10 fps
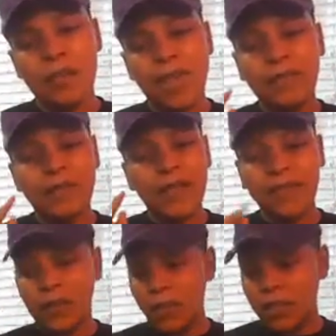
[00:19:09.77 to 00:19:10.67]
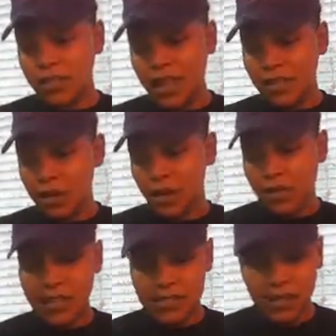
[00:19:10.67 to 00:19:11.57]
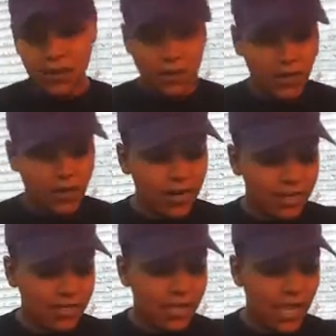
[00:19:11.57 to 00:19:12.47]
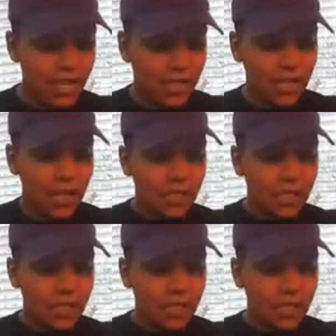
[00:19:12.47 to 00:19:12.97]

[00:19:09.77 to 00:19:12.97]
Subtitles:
but I found that I really like currants, and they're great in salad,